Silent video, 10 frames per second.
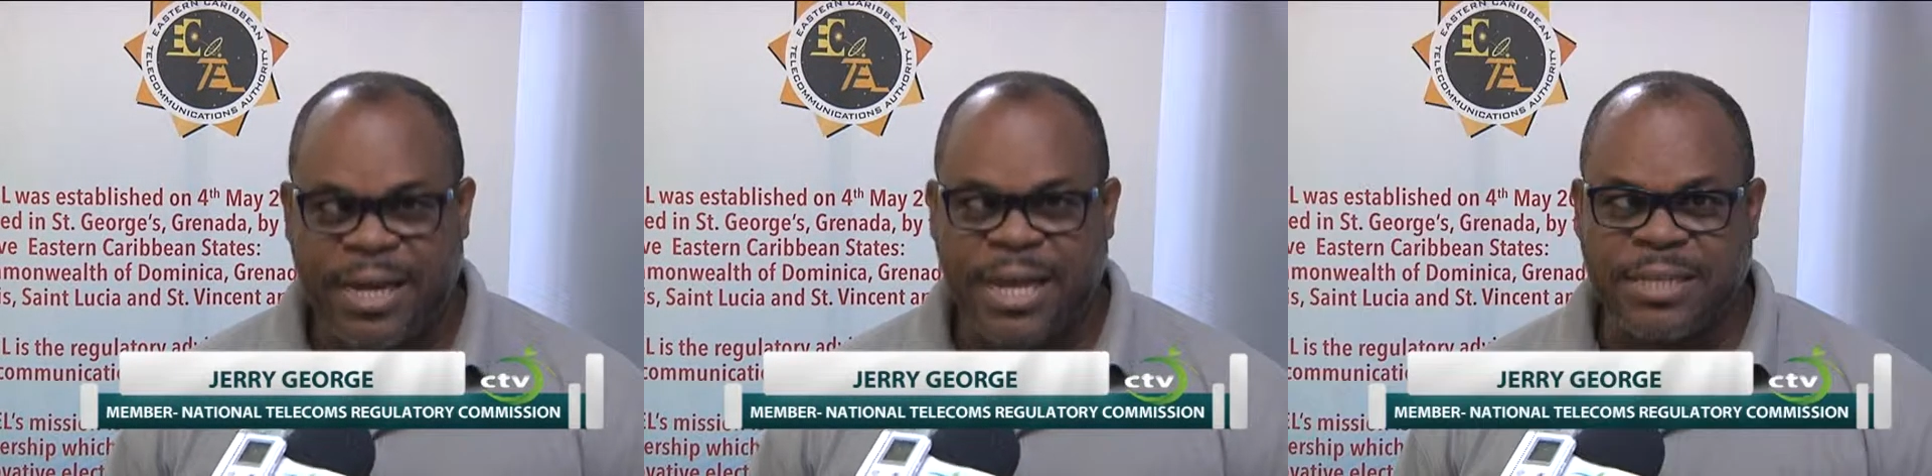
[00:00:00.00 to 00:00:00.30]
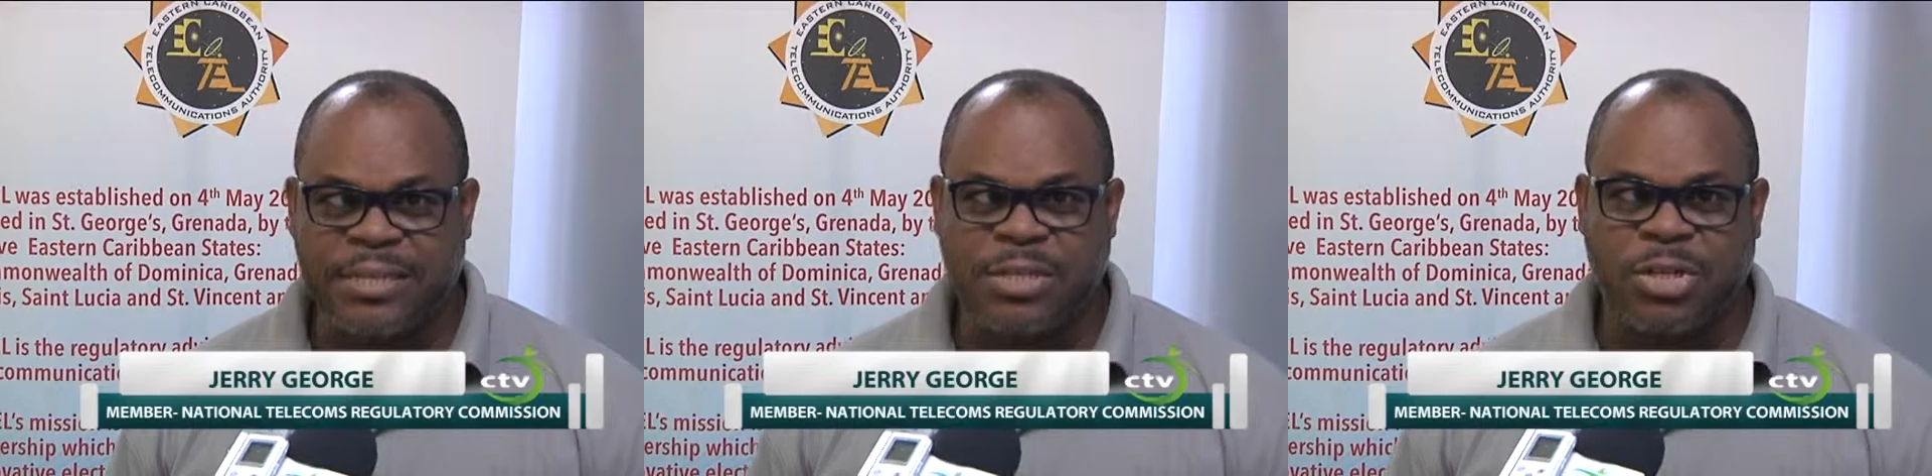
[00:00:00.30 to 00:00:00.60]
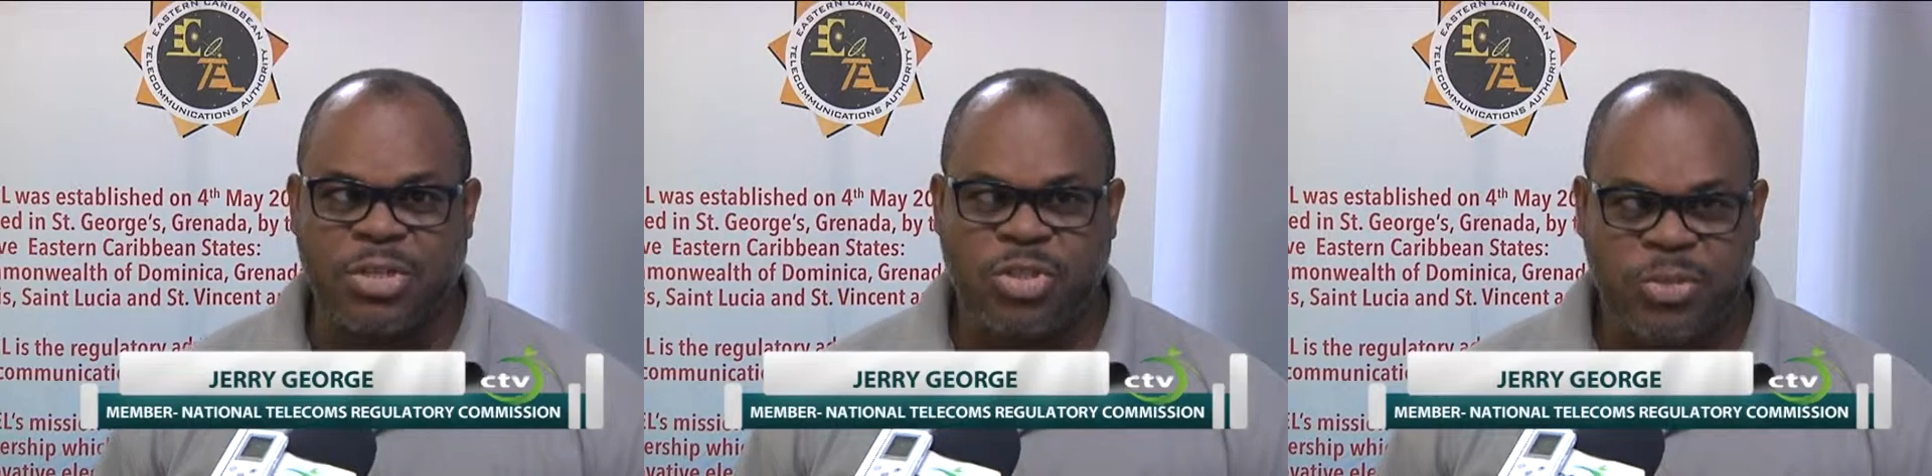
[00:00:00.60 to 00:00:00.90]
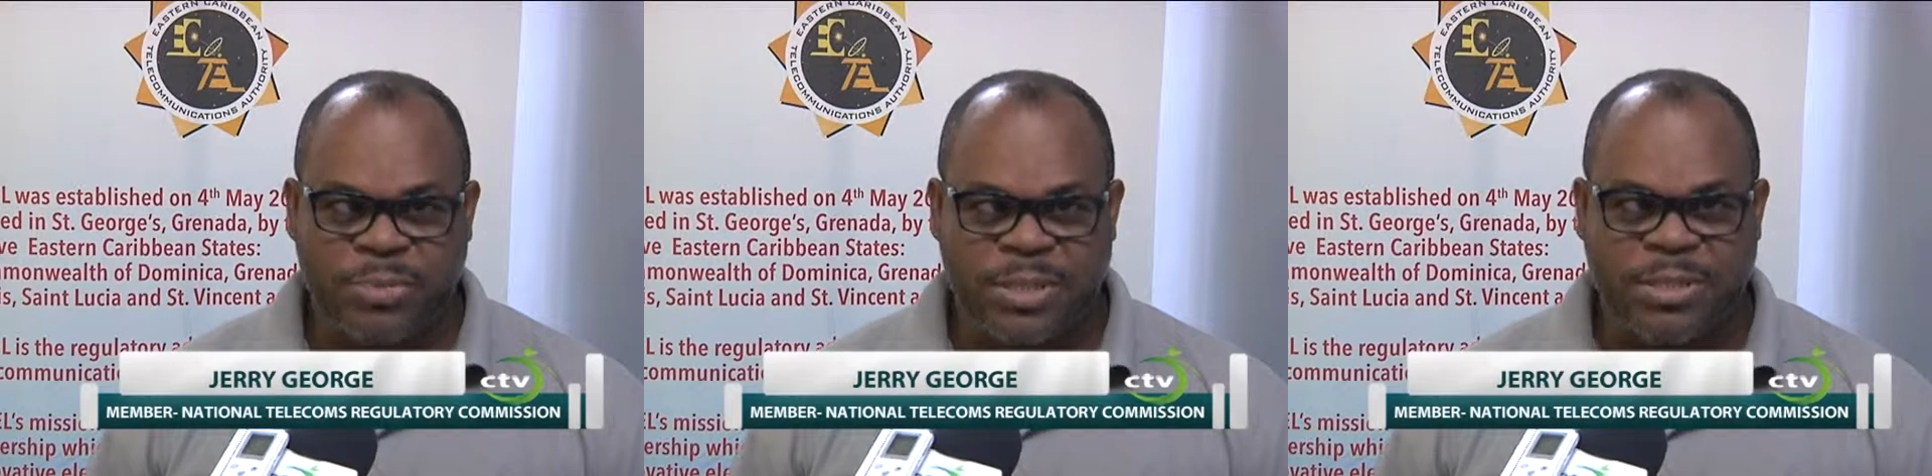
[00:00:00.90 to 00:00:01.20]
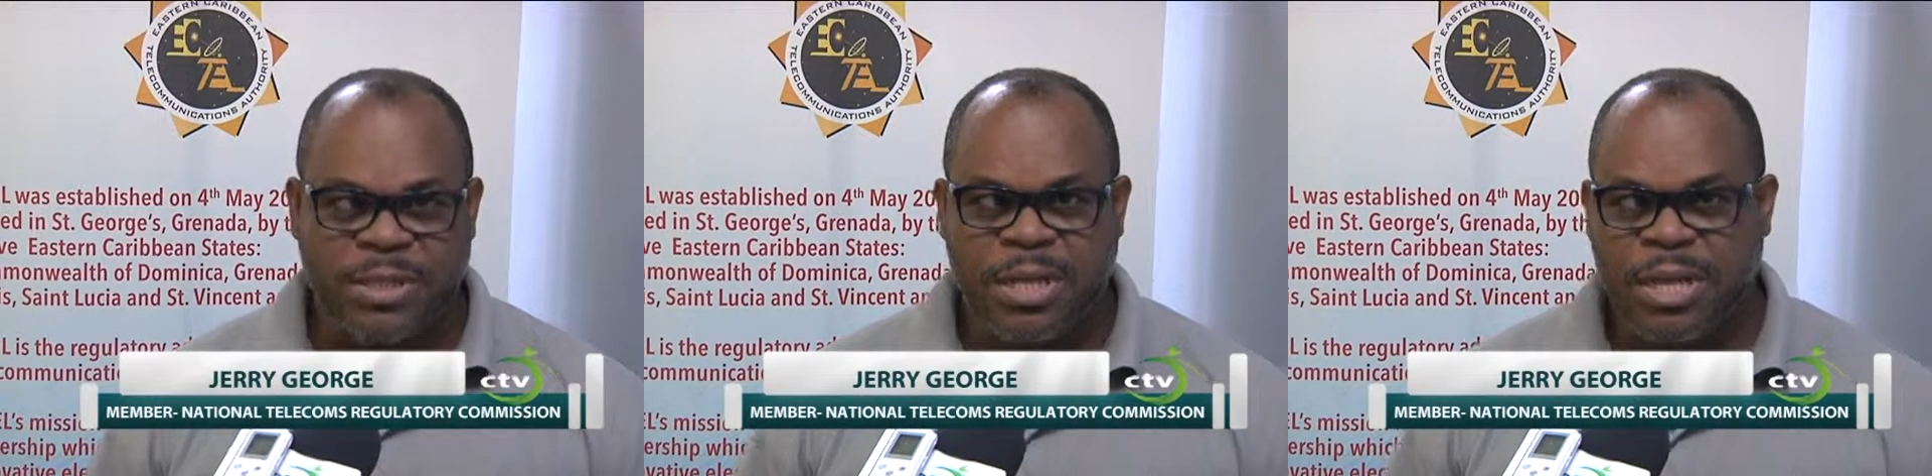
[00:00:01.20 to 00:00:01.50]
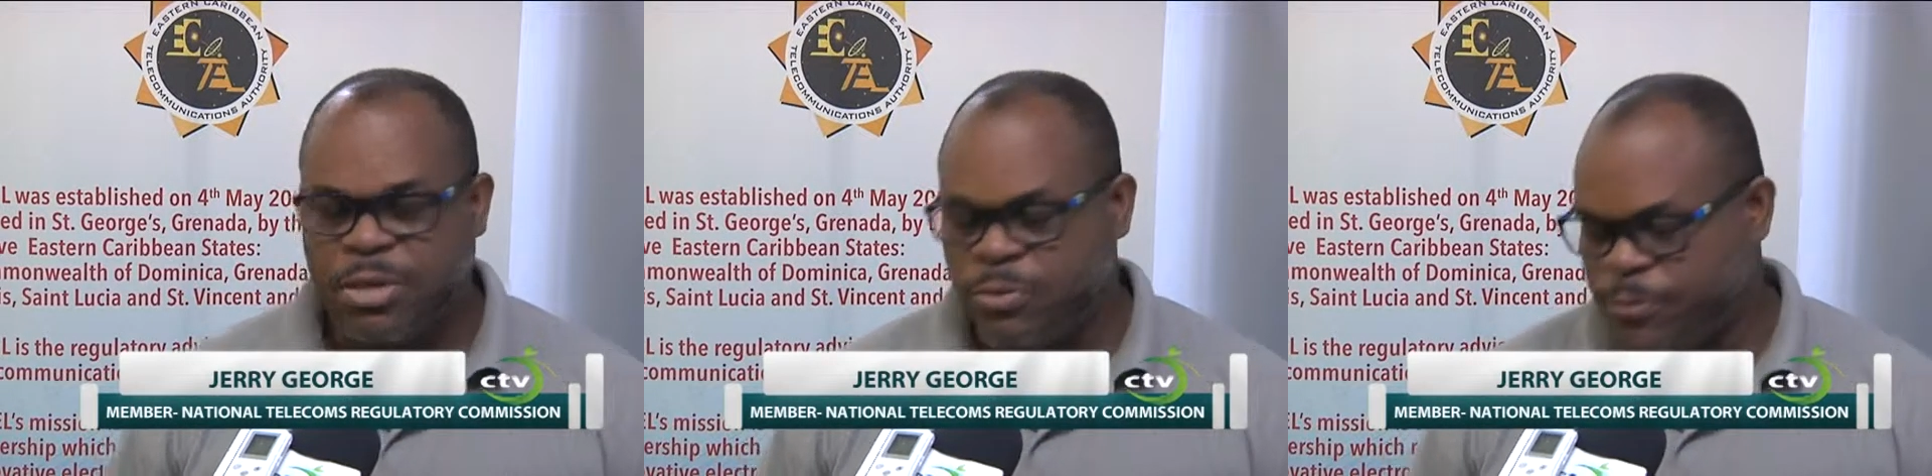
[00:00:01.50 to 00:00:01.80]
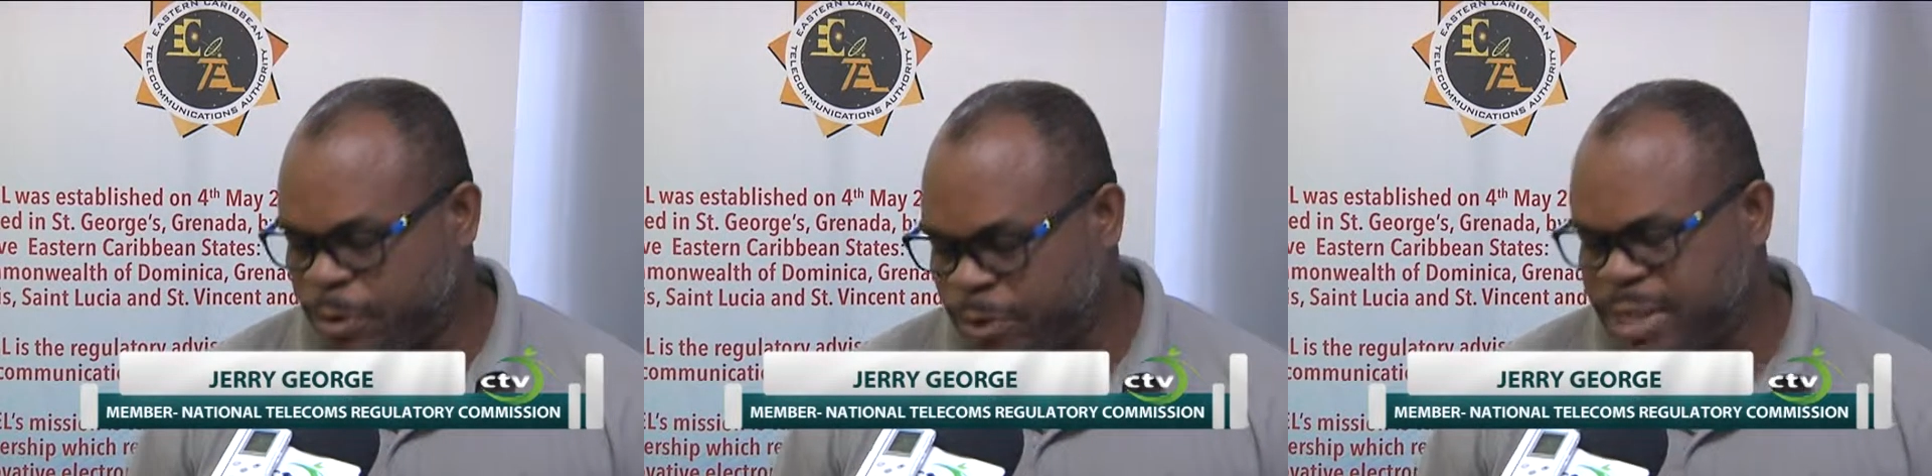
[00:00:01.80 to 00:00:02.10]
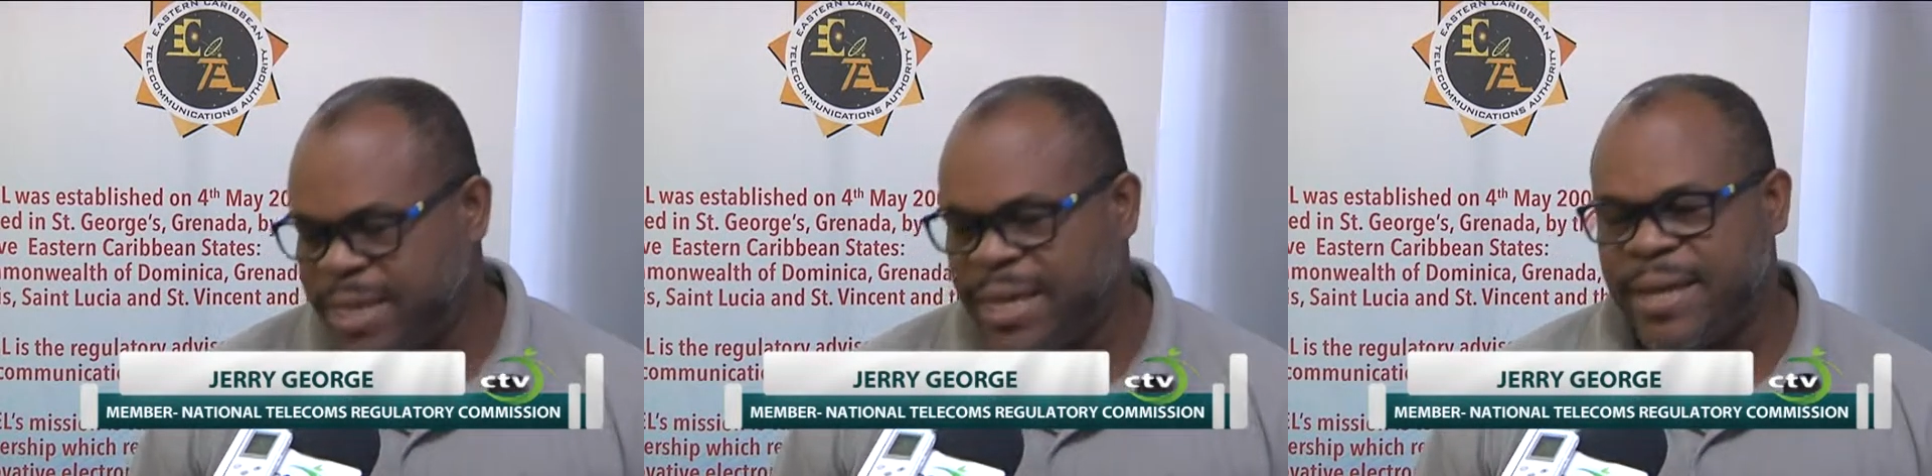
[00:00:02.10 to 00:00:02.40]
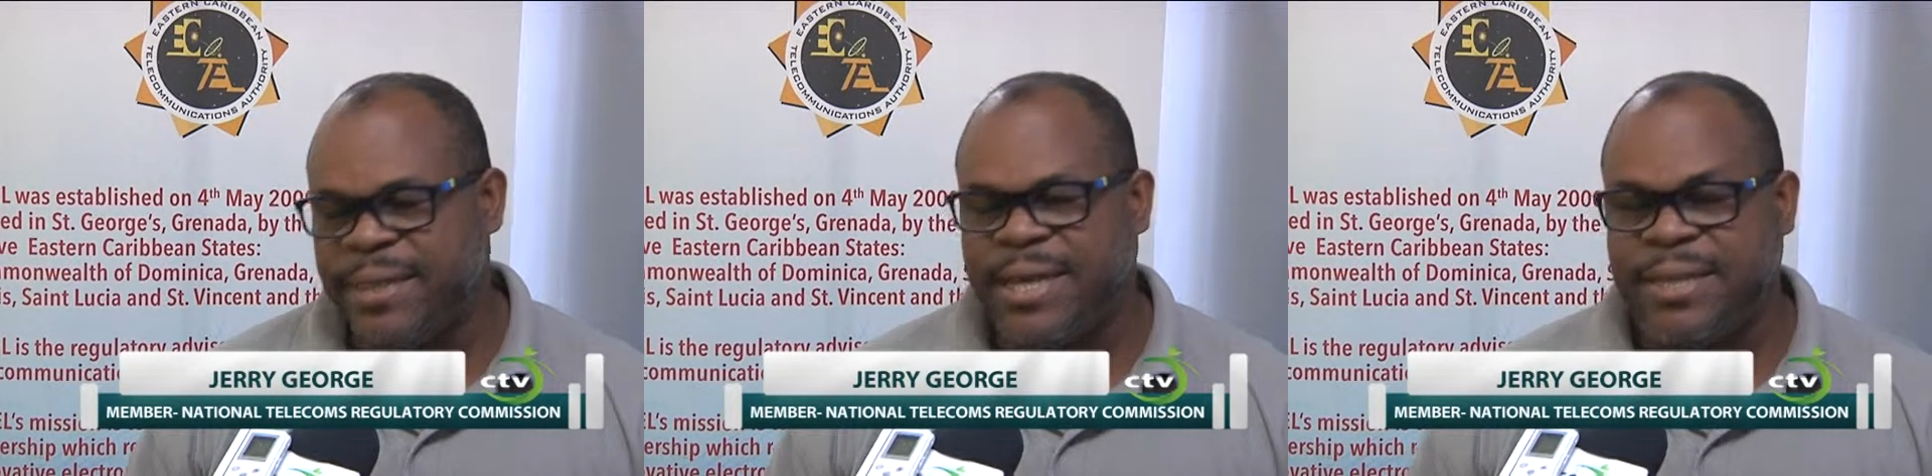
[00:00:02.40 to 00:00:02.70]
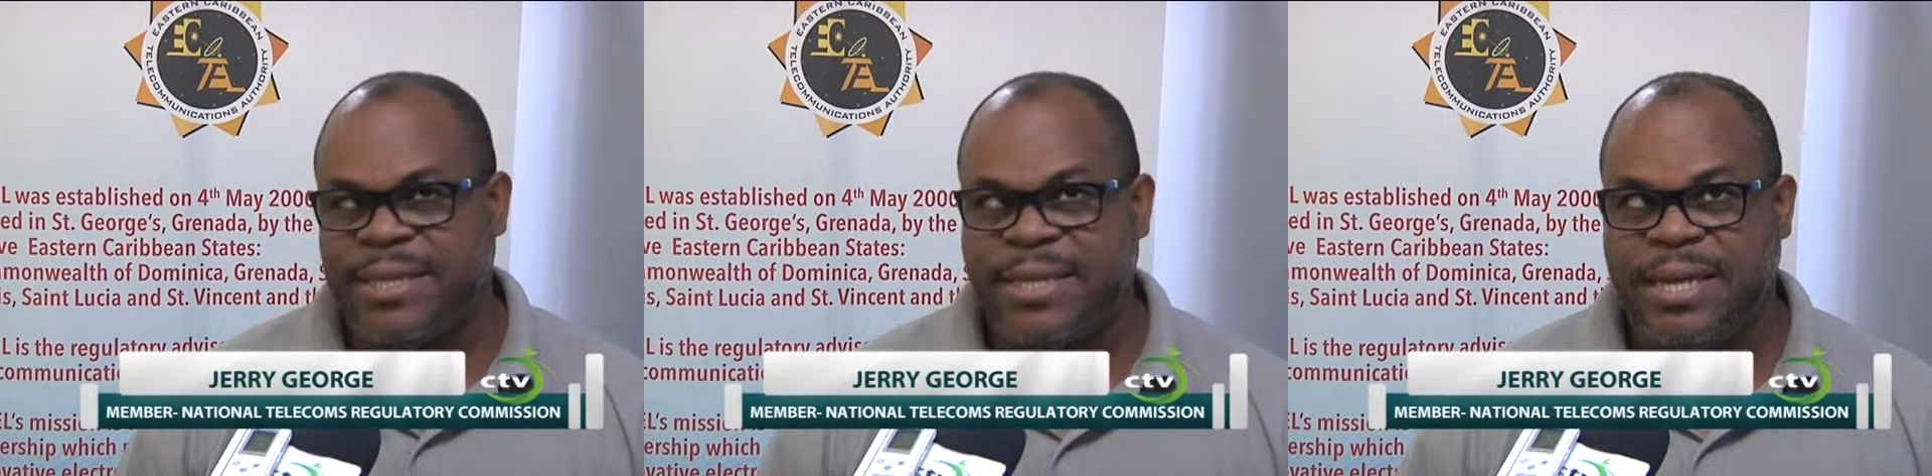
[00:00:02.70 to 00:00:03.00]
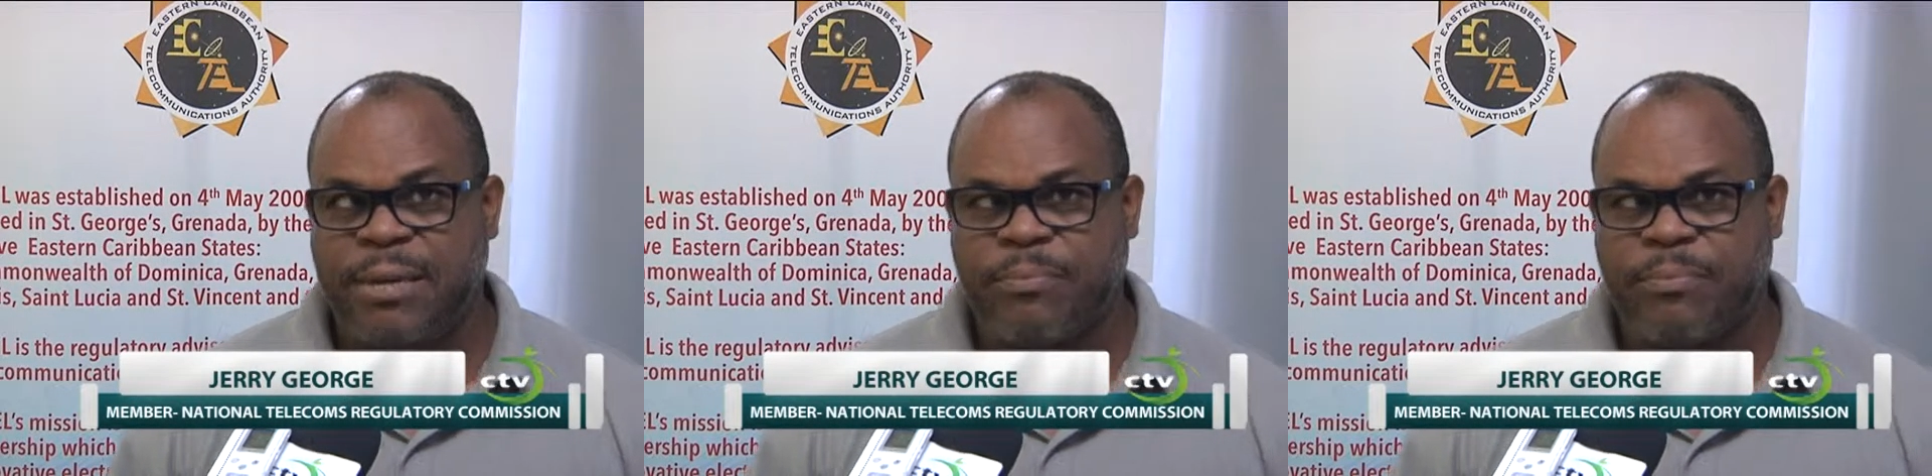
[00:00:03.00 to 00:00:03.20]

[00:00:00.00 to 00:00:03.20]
as consumers, you frequently hear that the